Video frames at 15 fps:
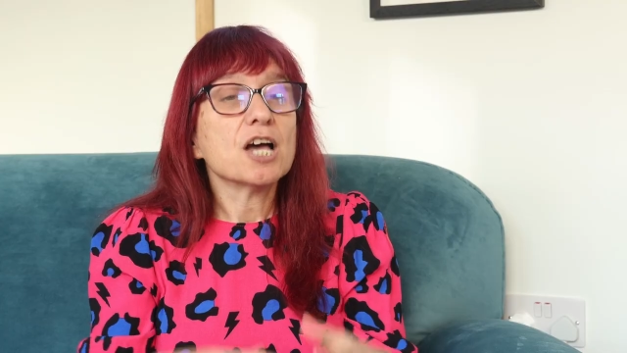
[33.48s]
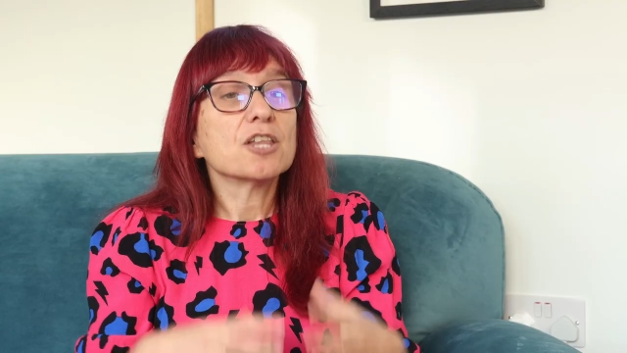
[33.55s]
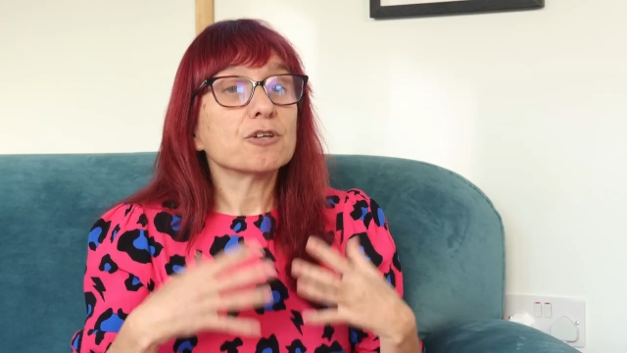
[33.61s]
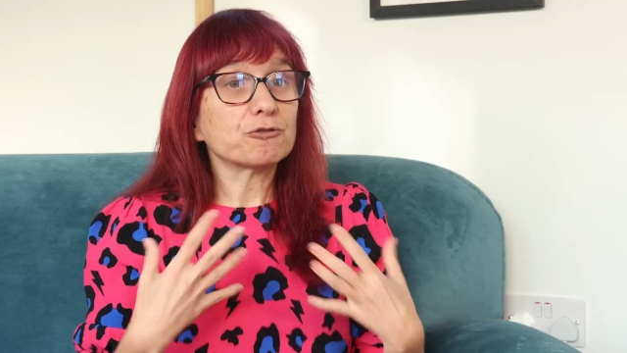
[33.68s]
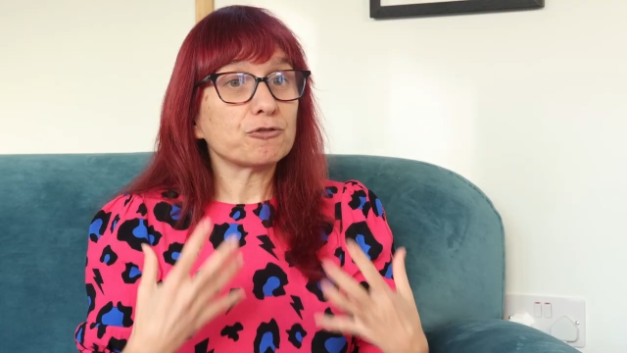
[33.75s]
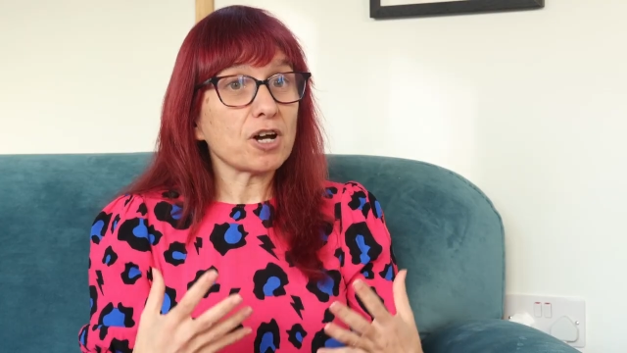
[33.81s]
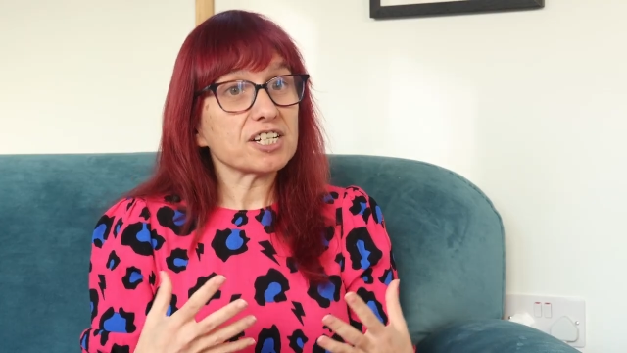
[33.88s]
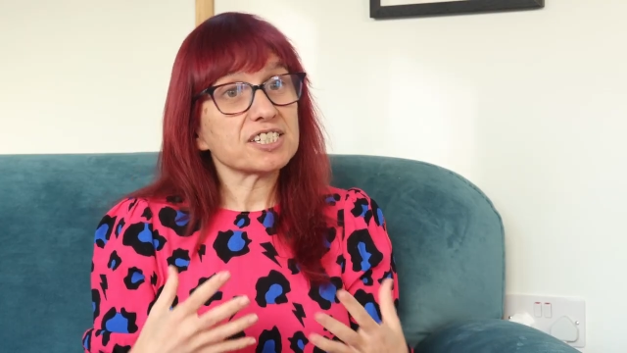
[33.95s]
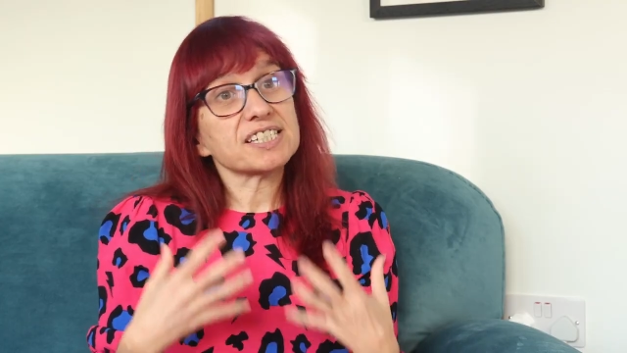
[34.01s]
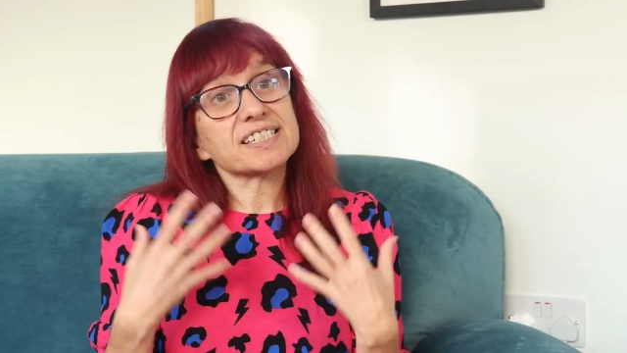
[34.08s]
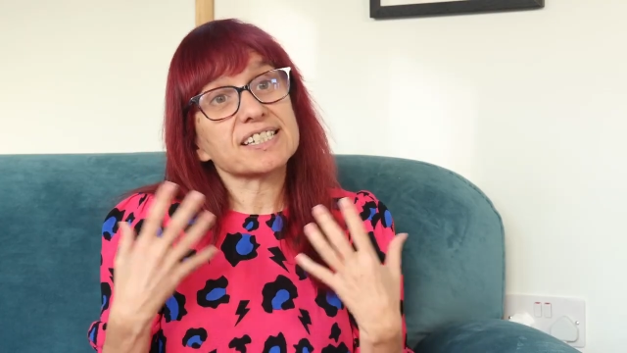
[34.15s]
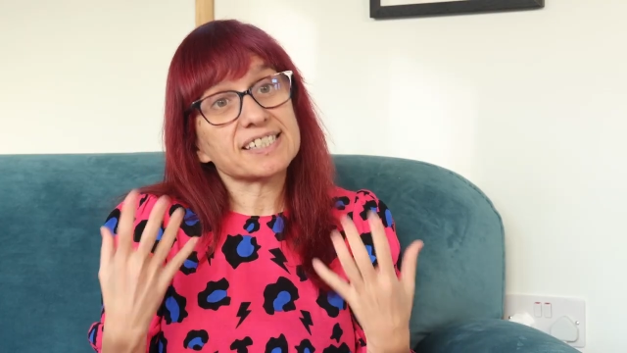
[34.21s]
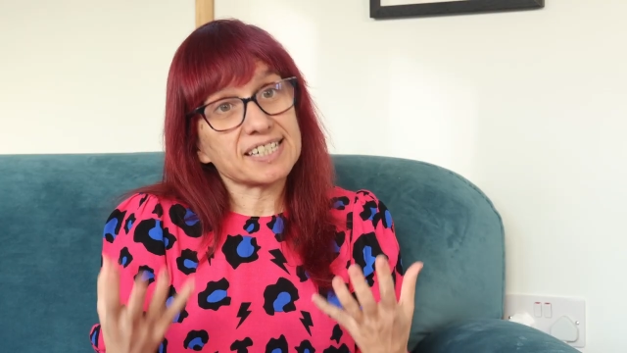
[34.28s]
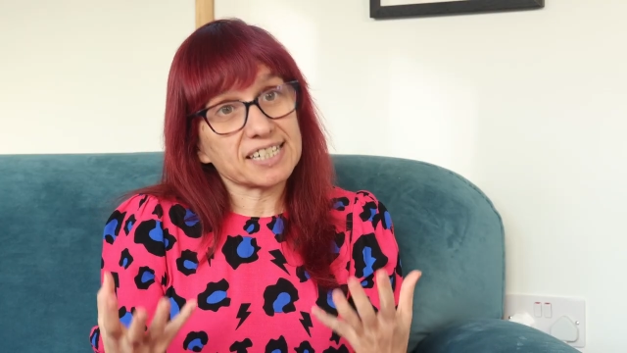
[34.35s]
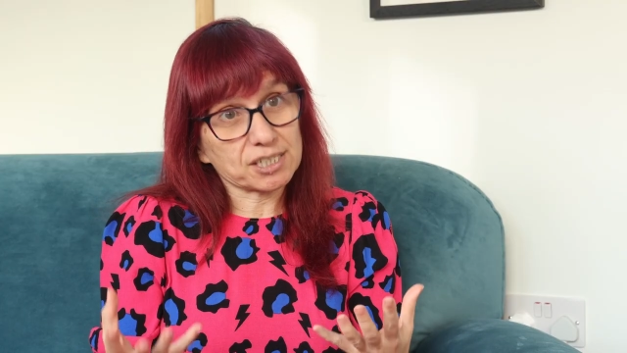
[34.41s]
The first is
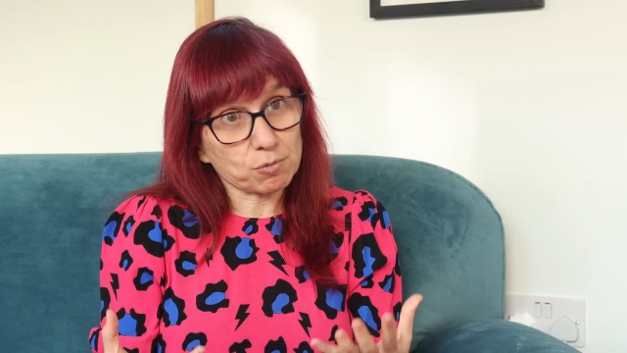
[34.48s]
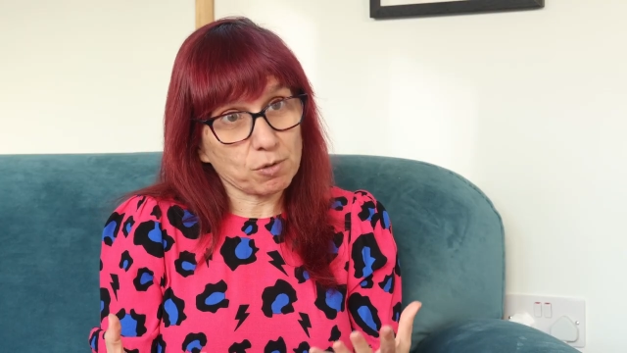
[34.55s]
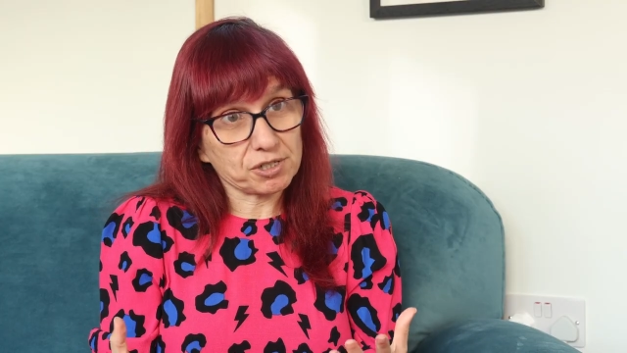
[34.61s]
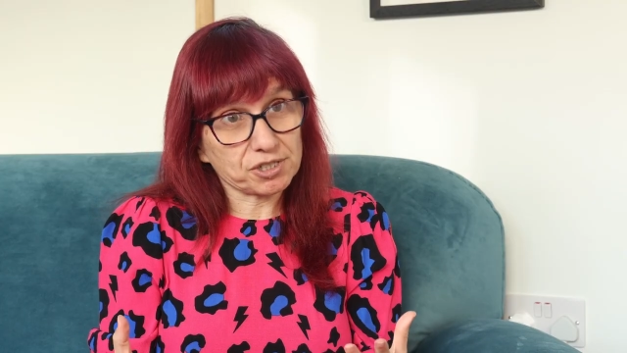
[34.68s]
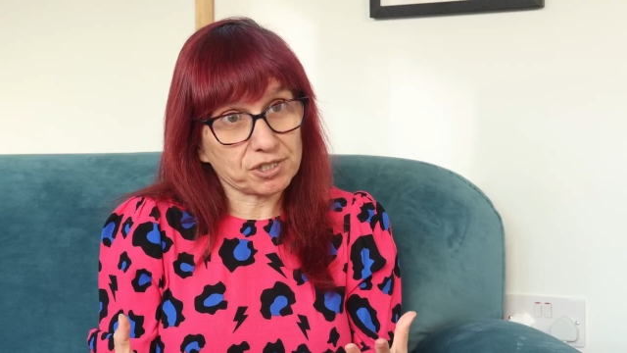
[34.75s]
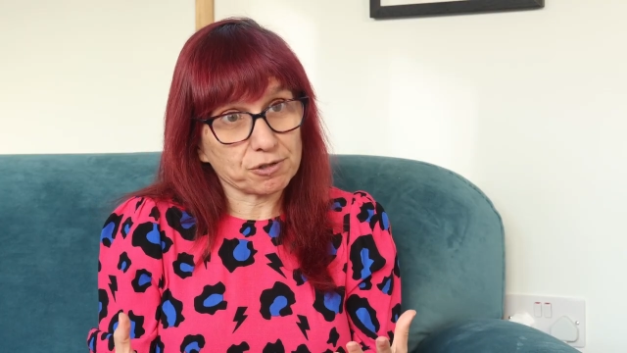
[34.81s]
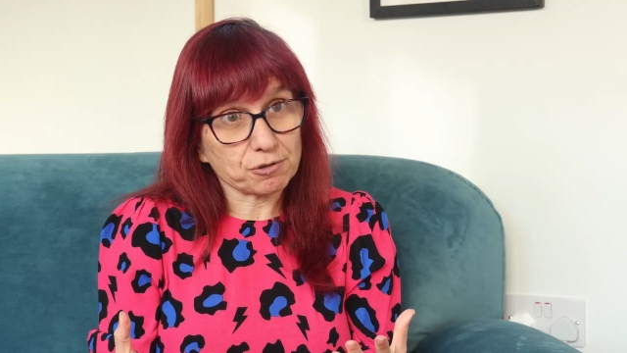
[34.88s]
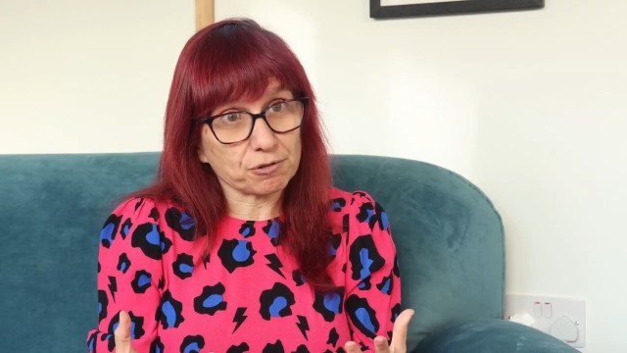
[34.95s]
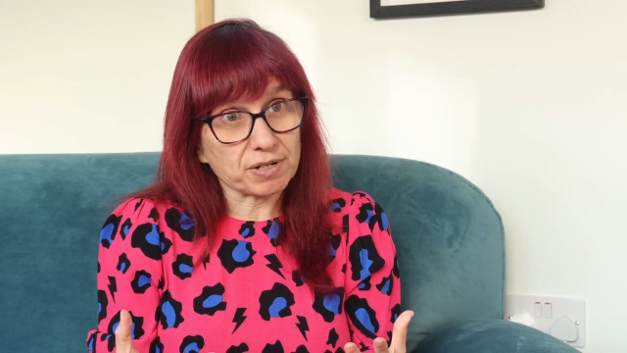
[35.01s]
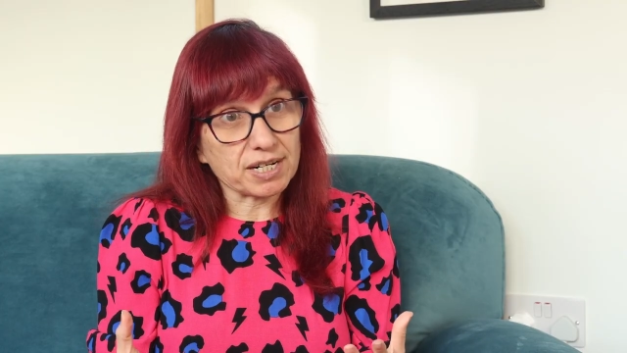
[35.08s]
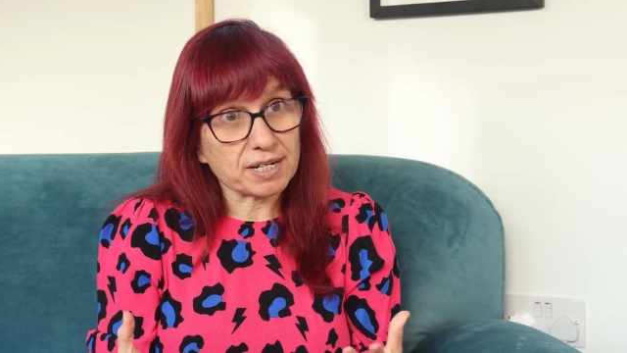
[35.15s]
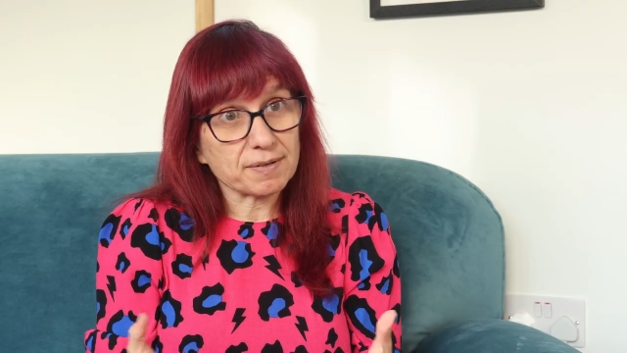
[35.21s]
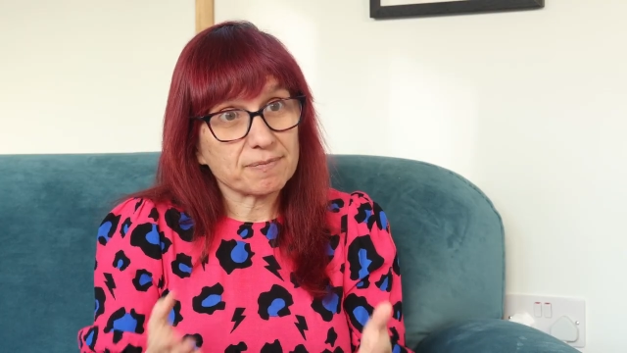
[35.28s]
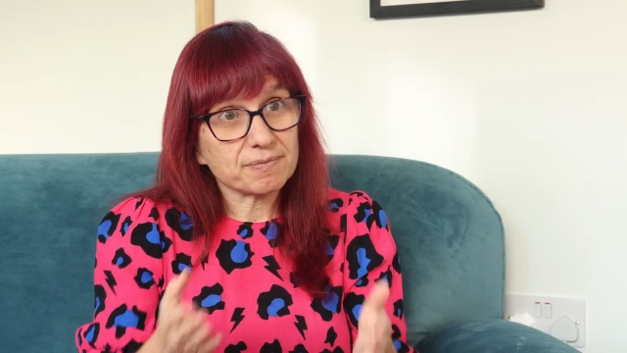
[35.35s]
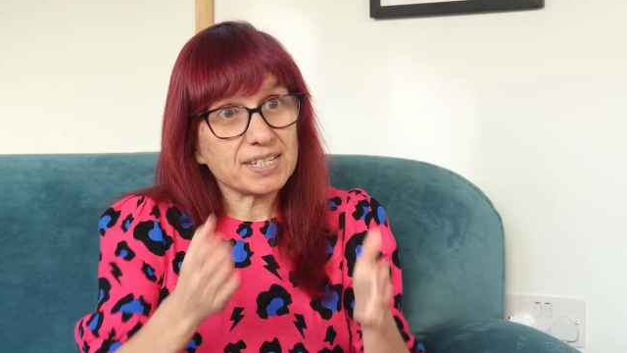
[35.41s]
the six-word story.